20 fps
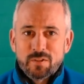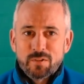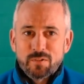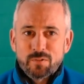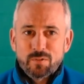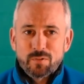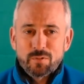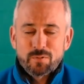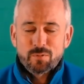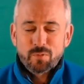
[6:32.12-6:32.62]

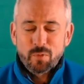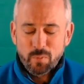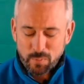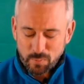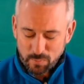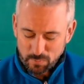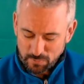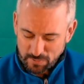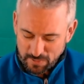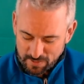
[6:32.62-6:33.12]
for we
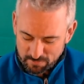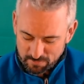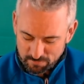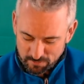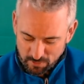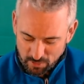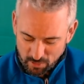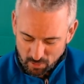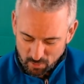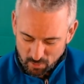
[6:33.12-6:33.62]
will have
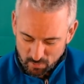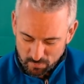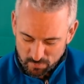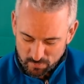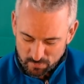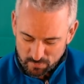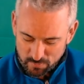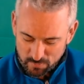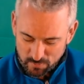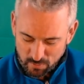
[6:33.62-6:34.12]
the hope
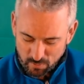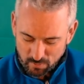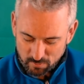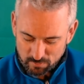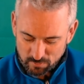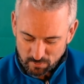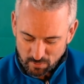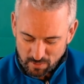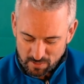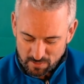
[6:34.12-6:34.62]
of
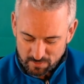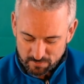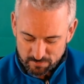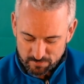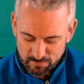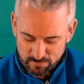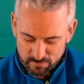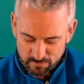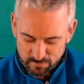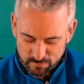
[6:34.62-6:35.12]

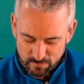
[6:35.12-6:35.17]
life.